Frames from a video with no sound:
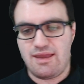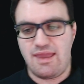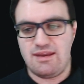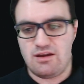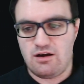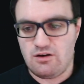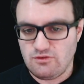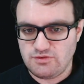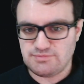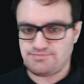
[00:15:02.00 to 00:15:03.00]
and of
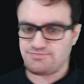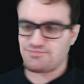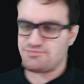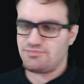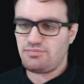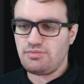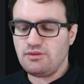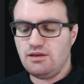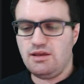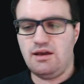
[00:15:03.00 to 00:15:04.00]

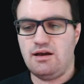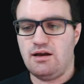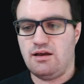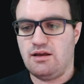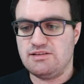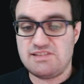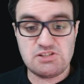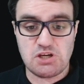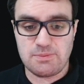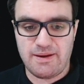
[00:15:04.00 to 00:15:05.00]
Xi
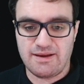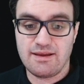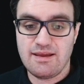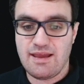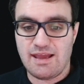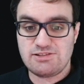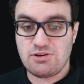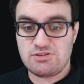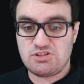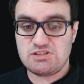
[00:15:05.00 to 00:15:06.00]
Jinping. And so
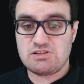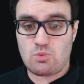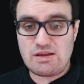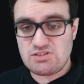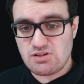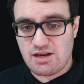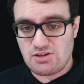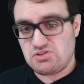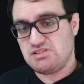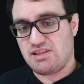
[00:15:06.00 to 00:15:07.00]
it's just the Western
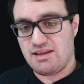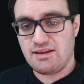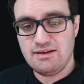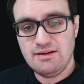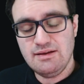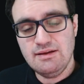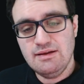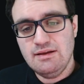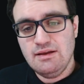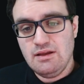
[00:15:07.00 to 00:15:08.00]
countries
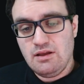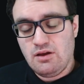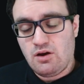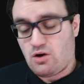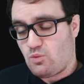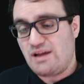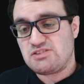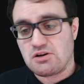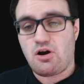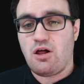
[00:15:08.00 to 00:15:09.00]
or
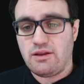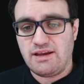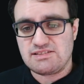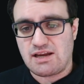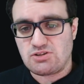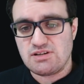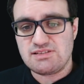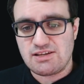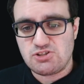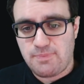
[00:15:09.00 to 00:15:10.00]
Western colonized countries
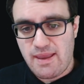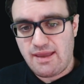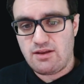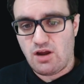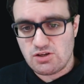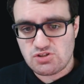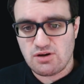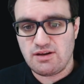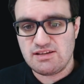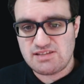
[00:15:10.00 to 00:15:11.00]
like Japan,
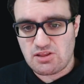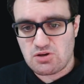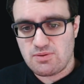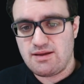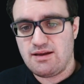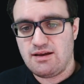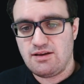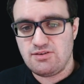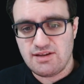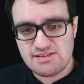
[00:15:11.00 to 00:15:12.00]
Australia, South Korea,
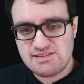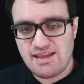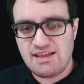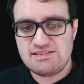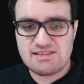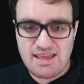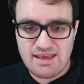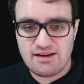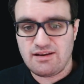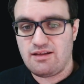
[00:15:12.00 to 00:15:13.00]
United States,
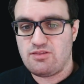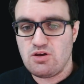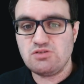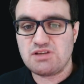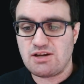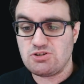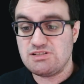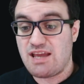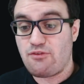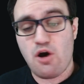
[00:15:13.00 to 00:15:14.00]
Canada, those countries
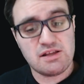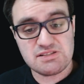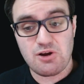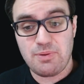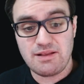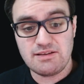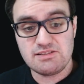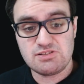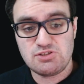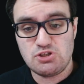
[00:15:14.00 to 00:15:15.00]
have hostile
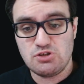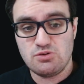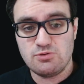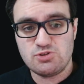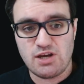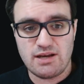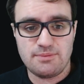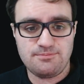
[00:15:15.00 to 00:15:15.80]
opinions to China.